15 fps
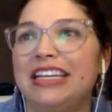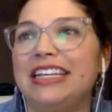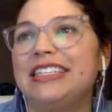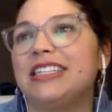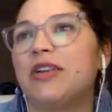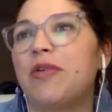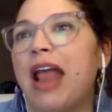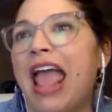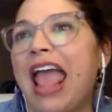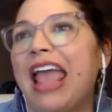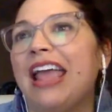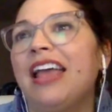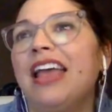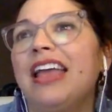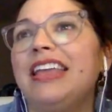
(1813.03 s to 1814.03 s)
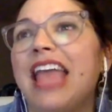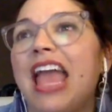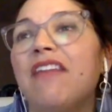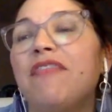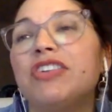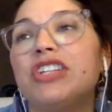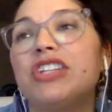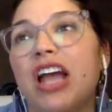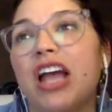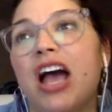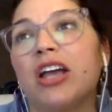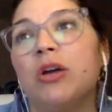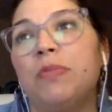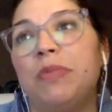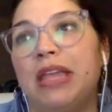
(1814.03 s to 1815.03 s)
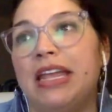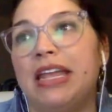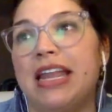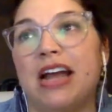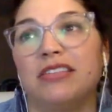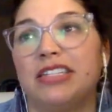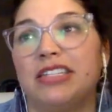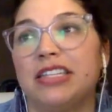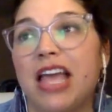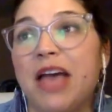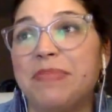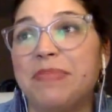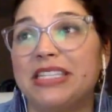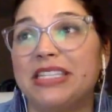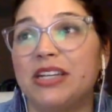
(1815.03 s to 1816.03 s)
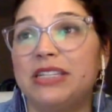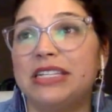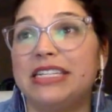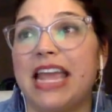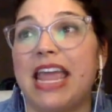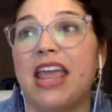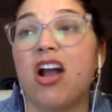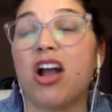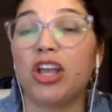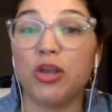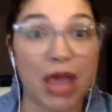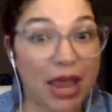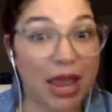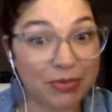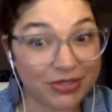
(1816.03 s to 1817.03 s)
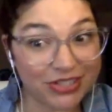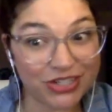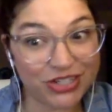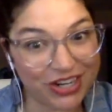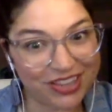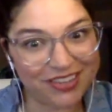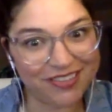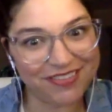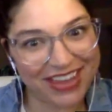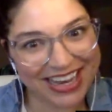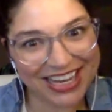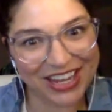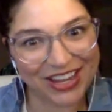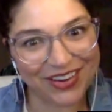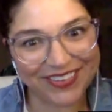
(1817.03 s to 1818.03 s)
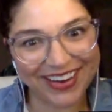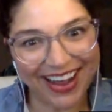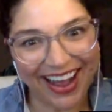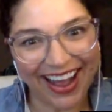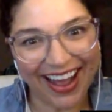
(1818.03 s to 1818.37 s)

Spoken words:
Issa Rae, yay for Chicago being announced in the episode today. Are you able to share the venue?